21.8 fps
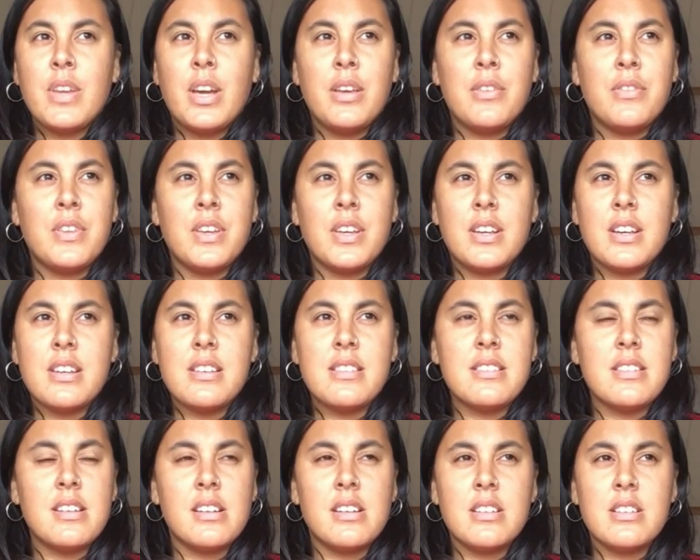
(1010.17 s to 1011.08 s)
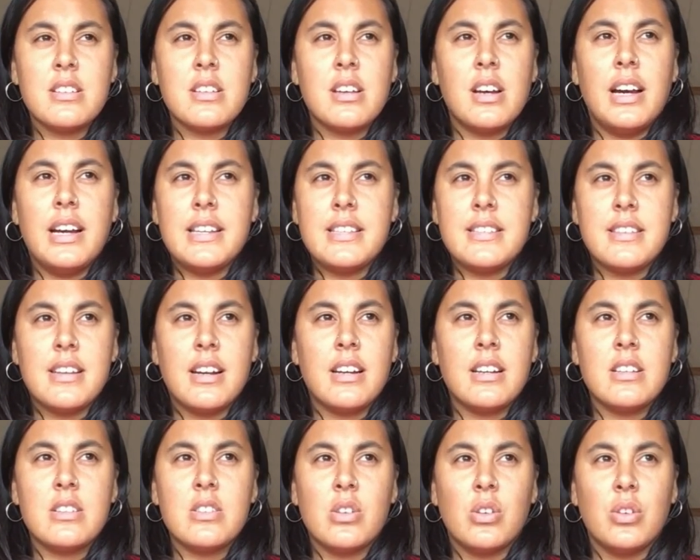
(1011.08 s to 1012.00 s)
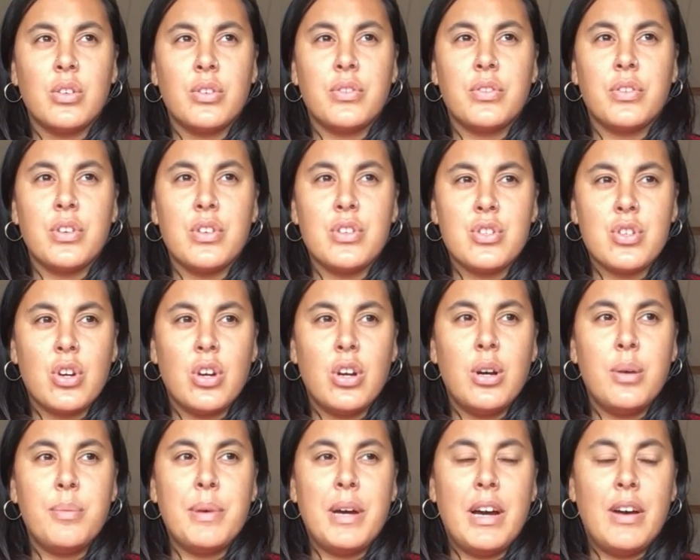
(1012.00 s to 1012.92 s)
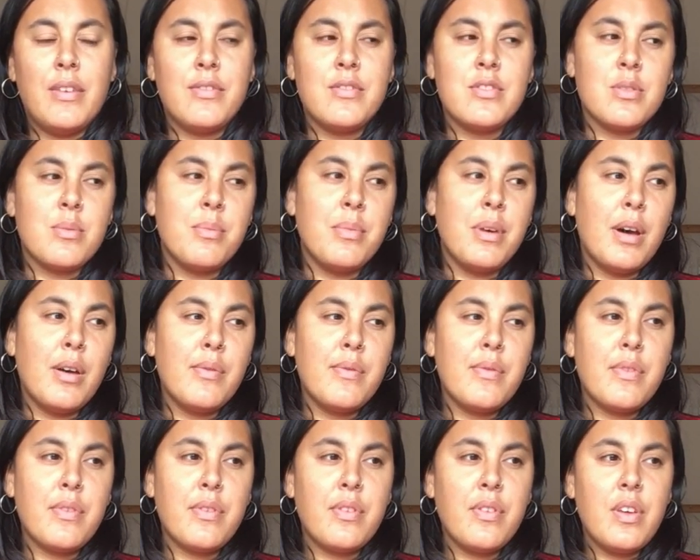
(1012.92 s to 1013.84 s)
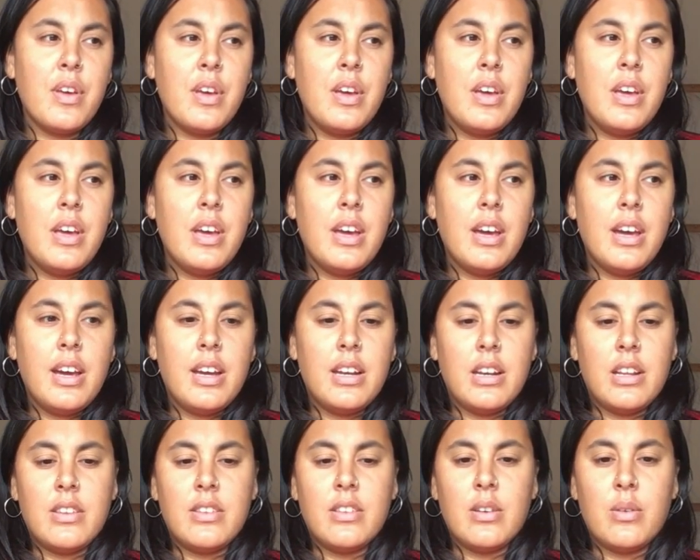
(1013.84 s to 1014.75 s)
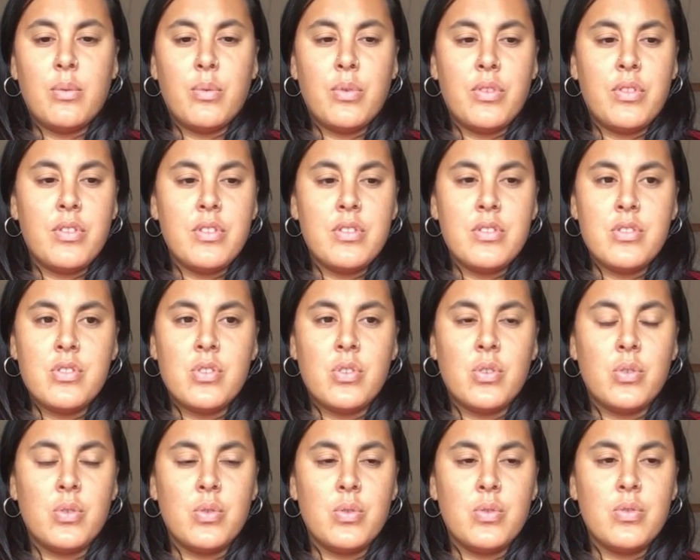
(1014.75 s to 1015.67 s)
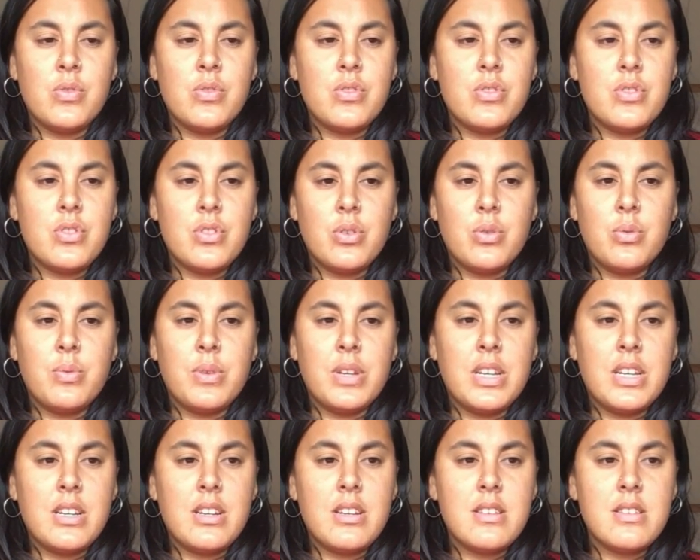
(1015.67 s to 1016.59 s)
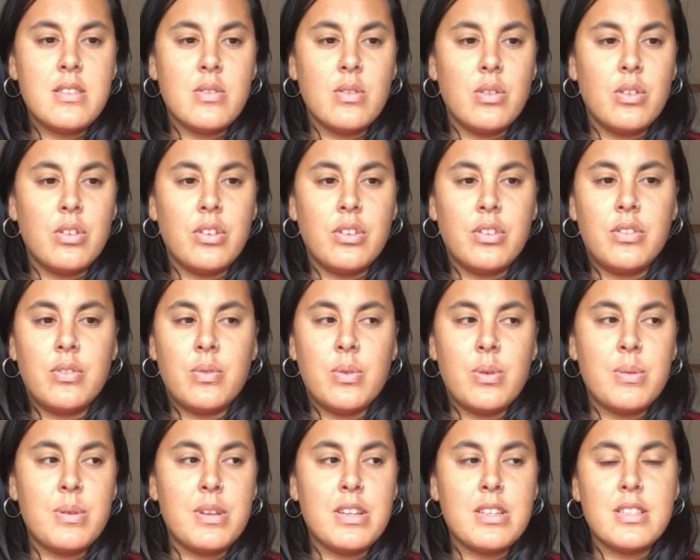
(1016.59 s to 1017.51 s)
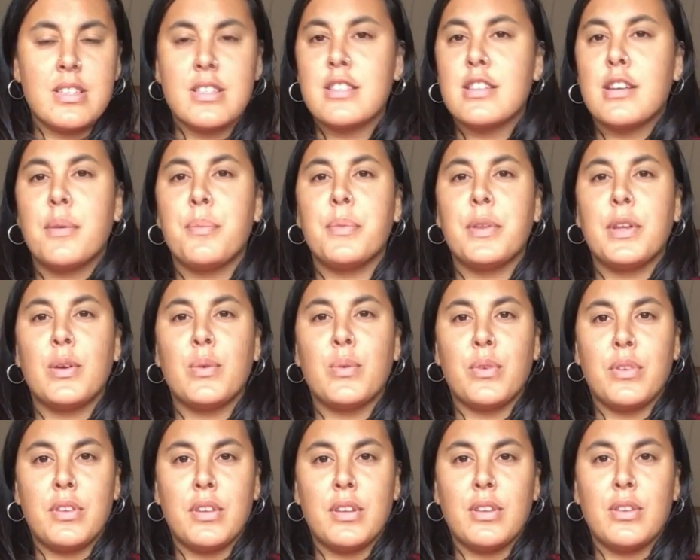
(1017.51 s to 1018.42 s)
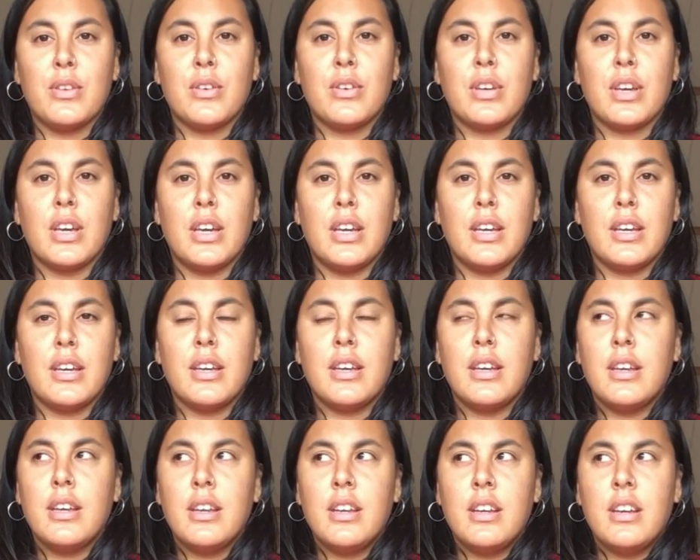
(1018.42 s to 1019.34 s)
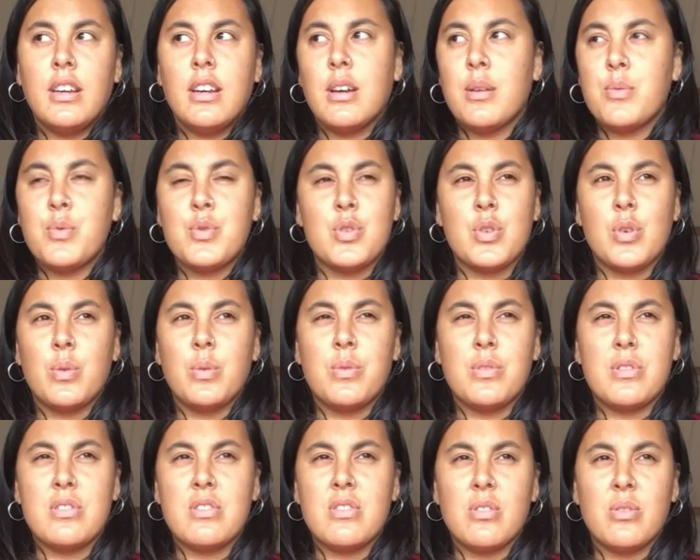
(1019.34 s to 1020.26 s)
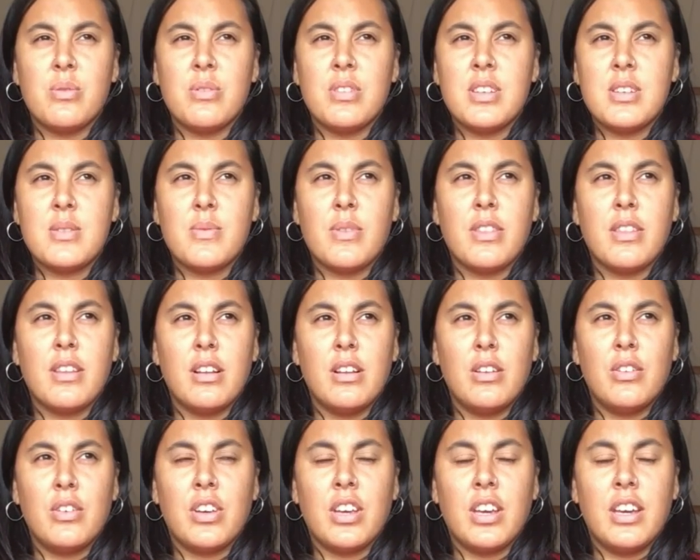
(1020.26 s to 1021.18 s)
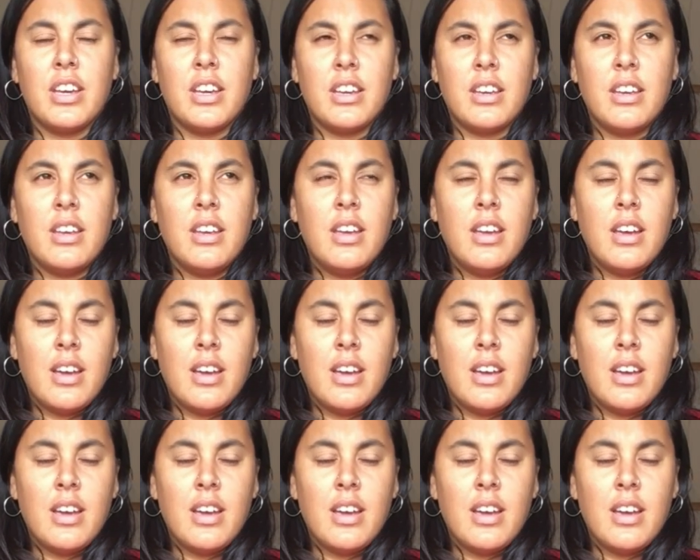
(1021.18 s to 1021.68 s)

I think I started to look for a job after a month, and I think within two weeks or 3 weeks or something within looking, I'm sure it was 2 weeks within looking,